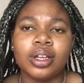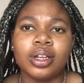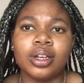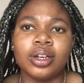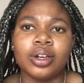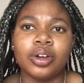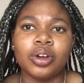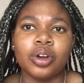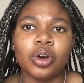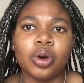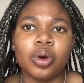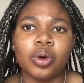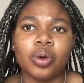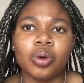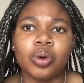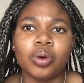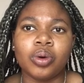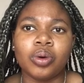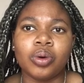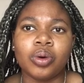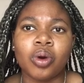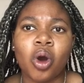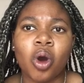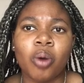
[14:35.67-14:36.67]

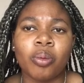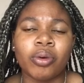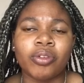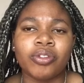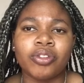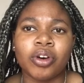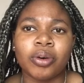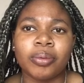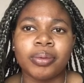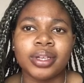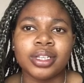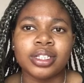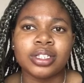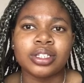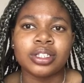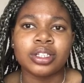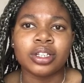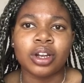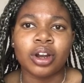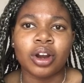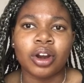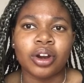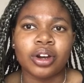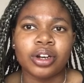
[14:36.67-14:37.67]
no homophobic
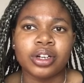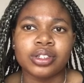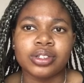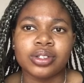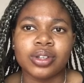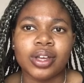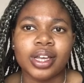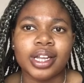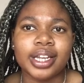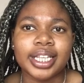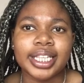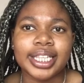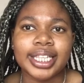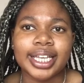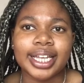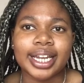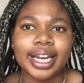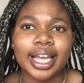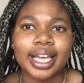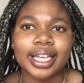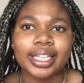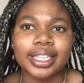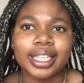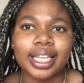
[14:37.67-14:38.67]
slurs or anything
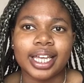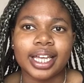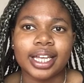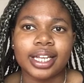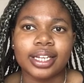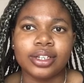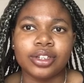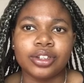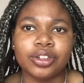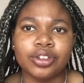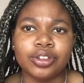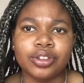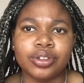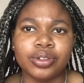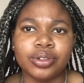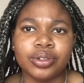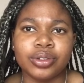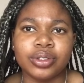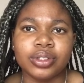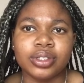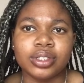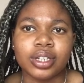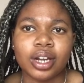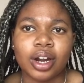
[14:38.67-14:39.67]
like that
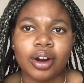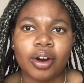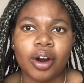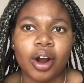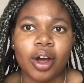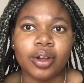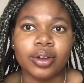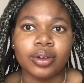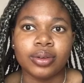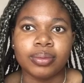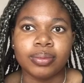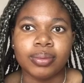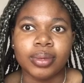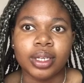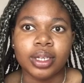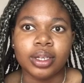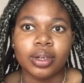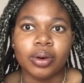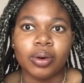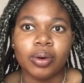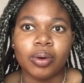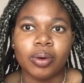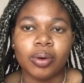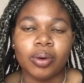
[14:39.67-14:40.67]
used around me
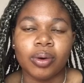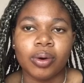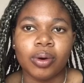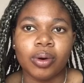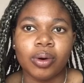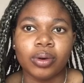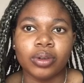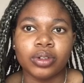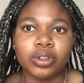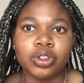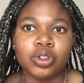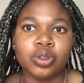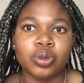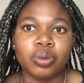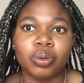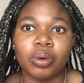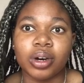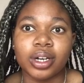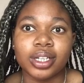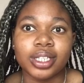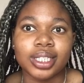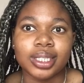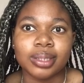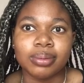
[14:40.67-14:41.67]
or
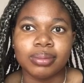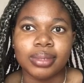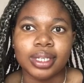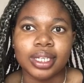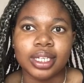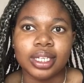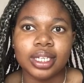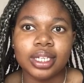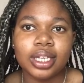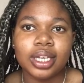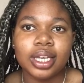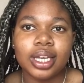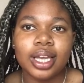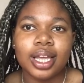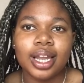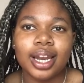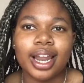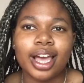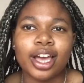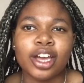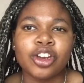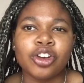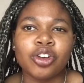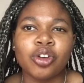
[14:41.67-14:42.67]
towards me.
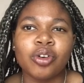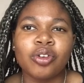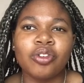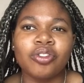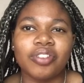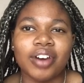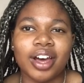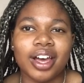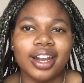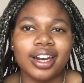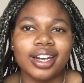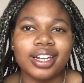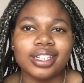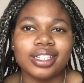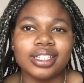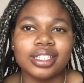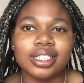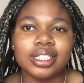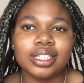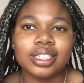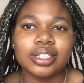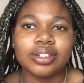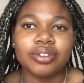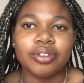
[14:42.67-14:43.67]
Like, no
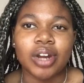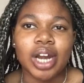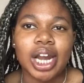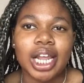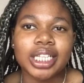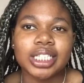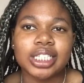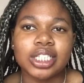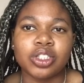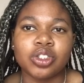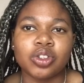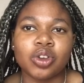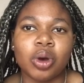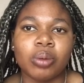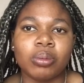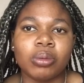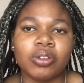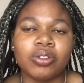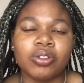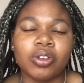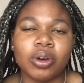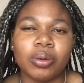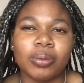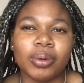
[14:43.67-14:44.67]
violence related to
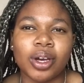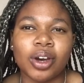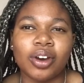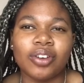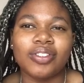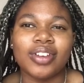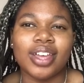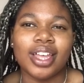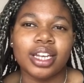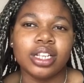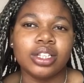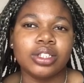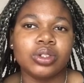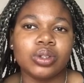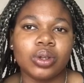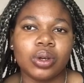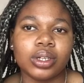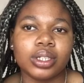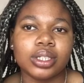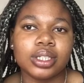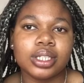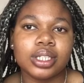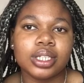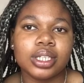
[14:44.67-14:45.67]
homophobia of any
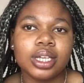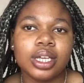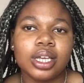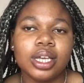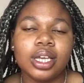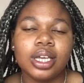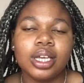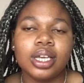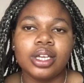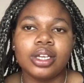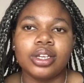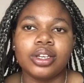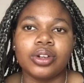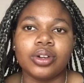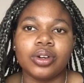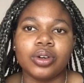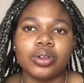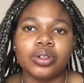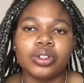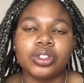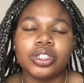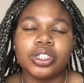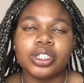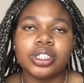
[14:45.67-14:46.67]
sort.
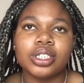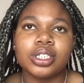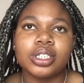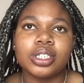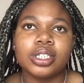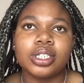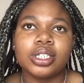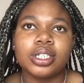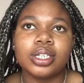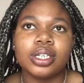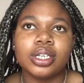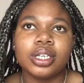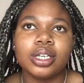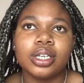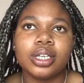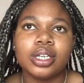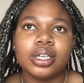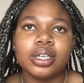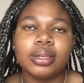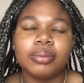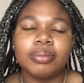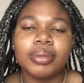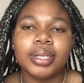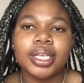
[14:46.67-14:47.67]
Just
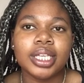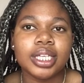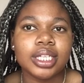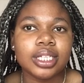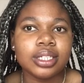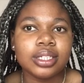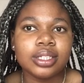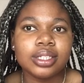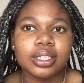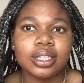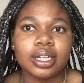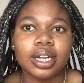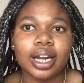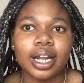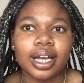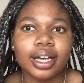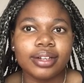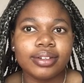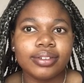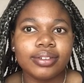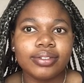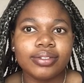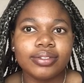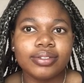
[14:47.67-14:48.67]
peace,
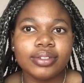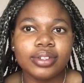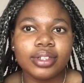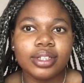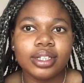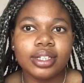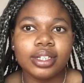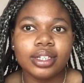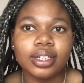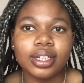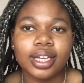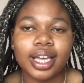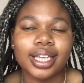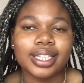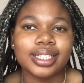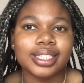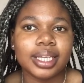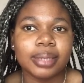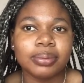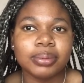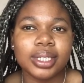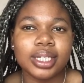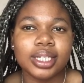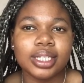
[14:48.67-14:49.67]
love,
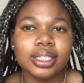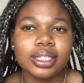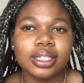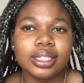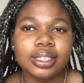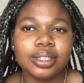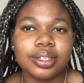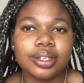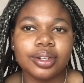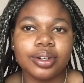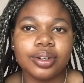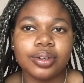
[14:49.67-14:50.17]
acceptance.